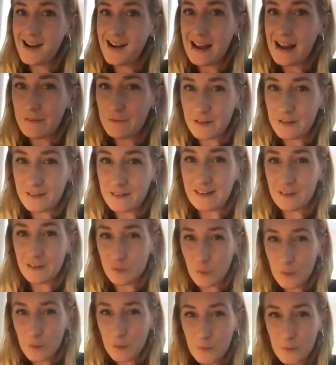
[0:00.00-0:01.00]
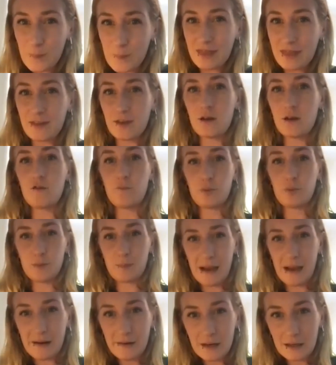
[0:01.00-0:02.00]
if it's like sort of a method of
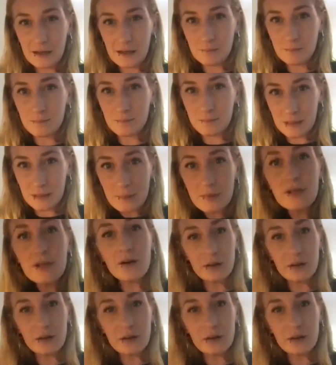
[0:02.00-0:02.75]
preparing people, you know,